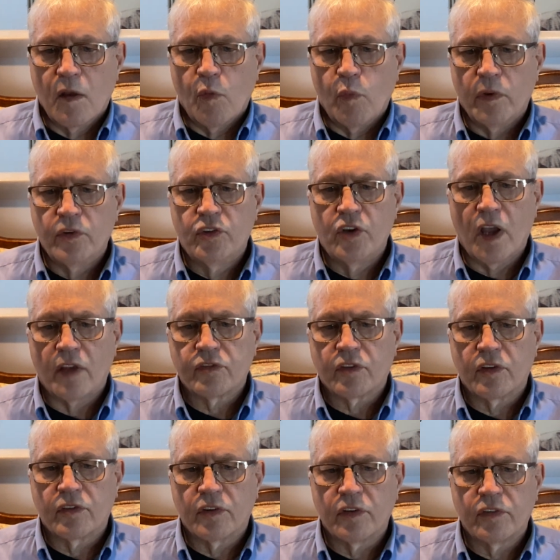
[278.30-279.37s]
When
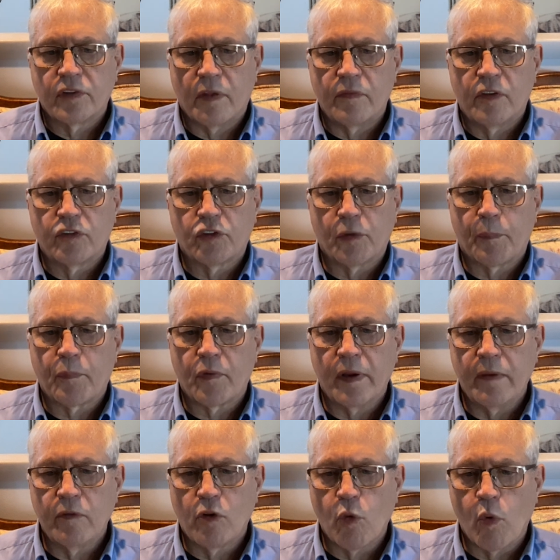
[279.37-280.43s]
justices of the
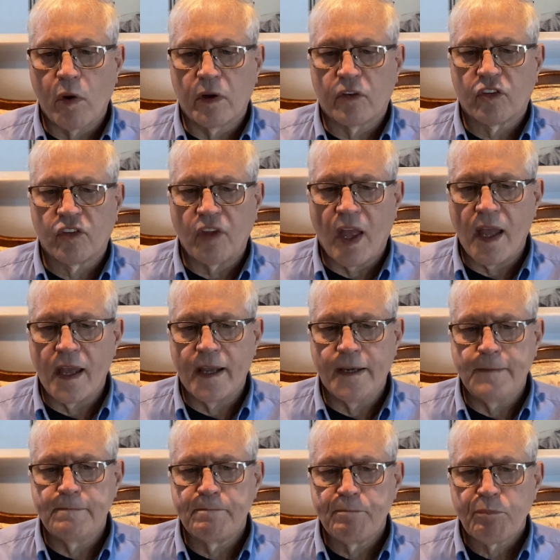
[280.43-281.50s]
Supreme Court
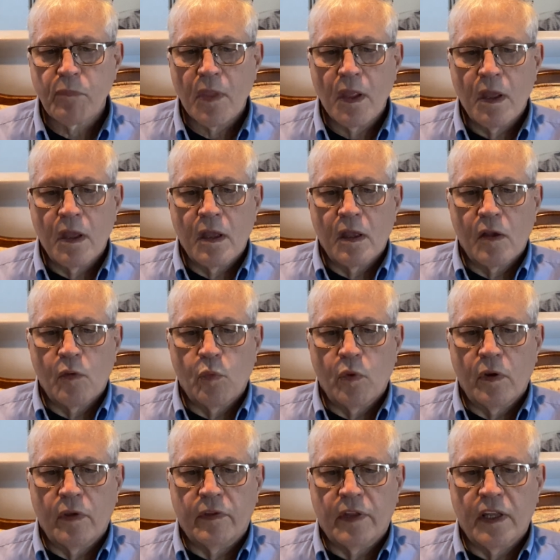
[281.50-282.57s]
side
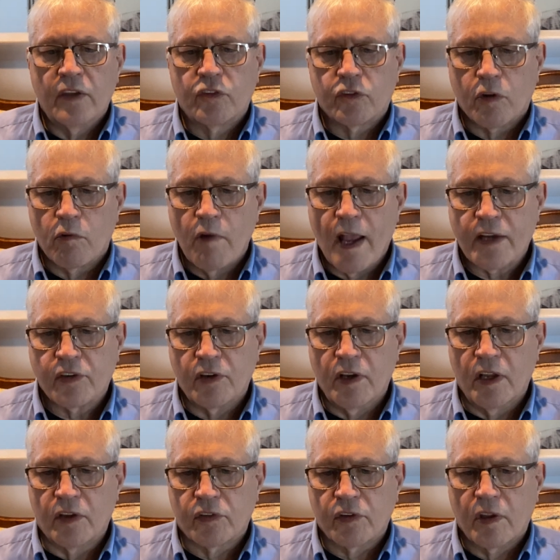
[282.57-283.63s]
with
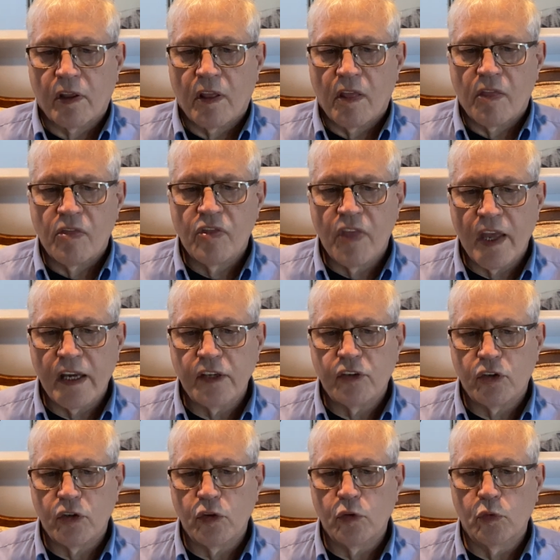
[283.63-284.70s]
insurrectionists, they
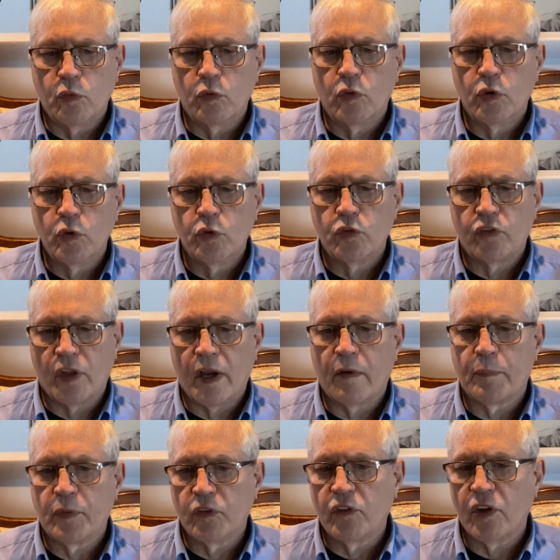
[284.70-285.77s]
too lose their
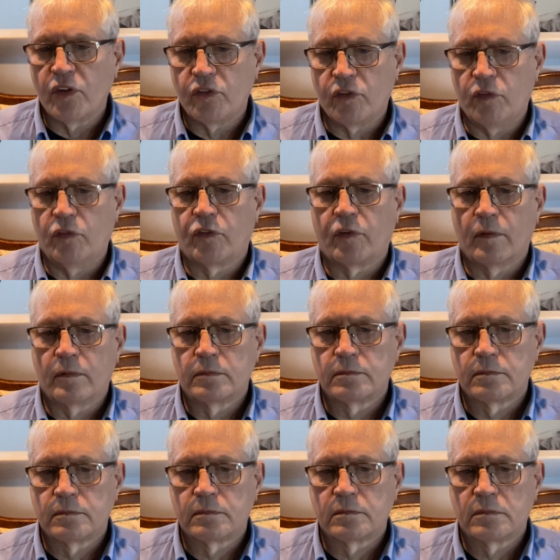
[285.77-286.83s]
positions.
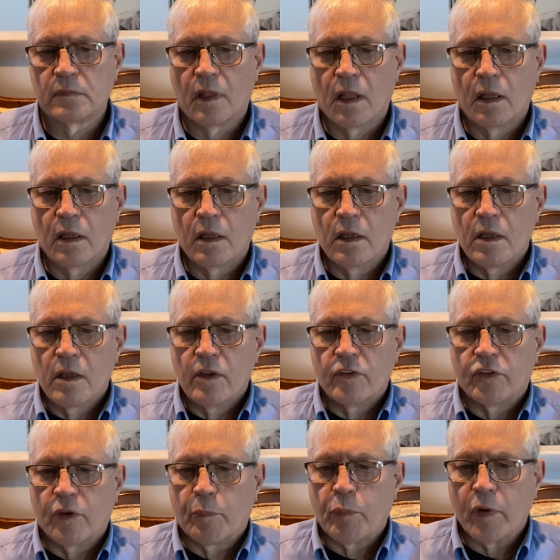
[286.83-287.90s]

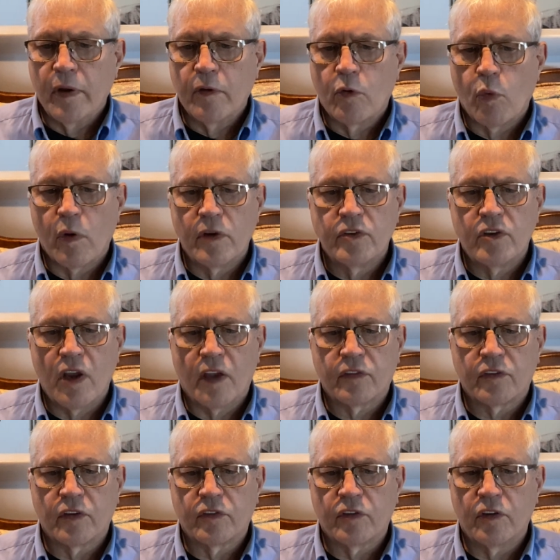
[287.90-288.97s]
Supreme Court
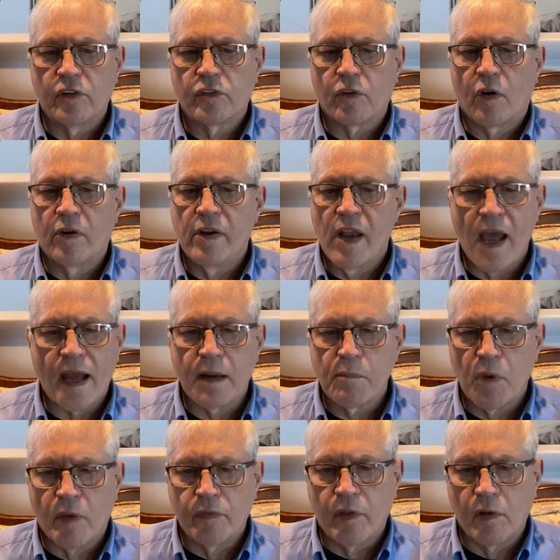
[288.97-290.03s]
justices are not
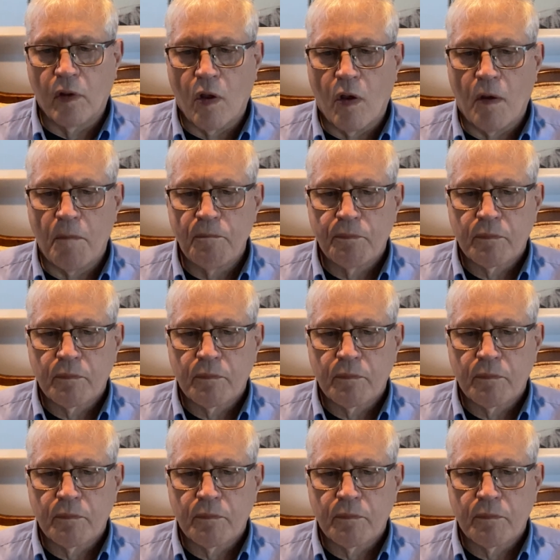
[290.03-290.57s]
above the law.